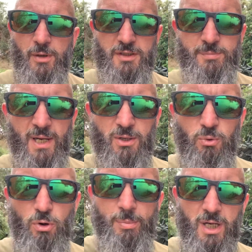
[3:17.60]
it's about
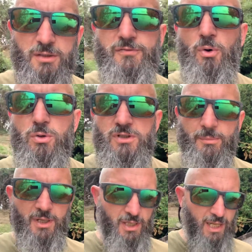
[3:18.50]
4:15,
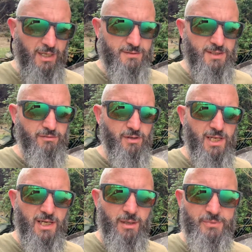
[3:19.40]
something like that. Just give you a
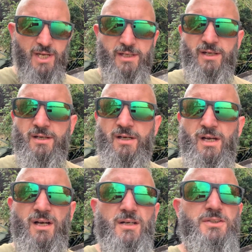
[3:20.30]
little update.
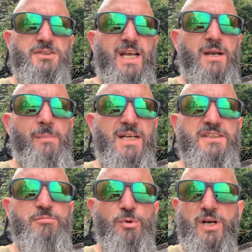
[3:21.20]
Just had a
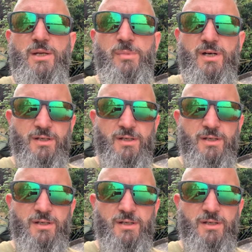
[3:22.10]
massive bream.